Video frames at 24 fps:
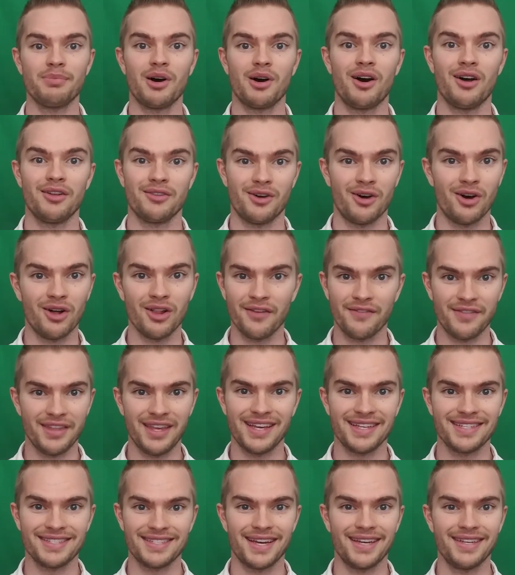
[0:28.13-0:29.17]
on all of the
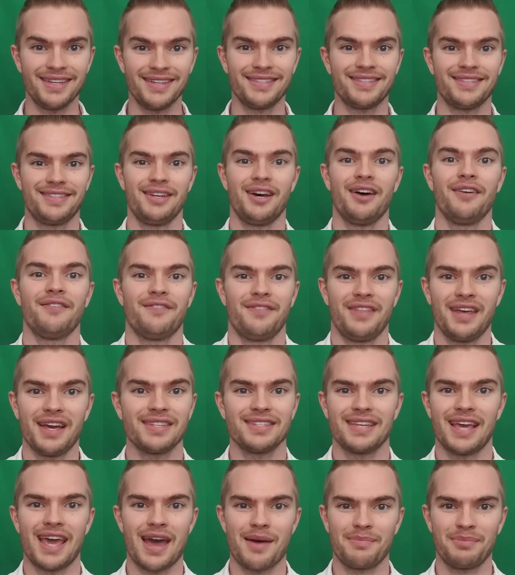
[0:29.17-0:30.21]
exciting stuff that's
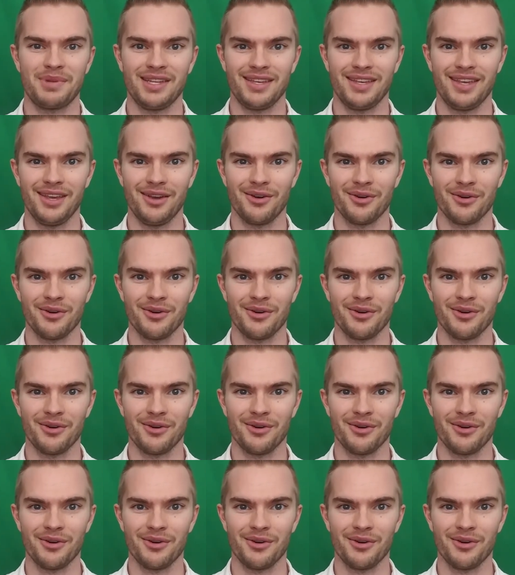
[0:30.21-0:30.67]
happening here.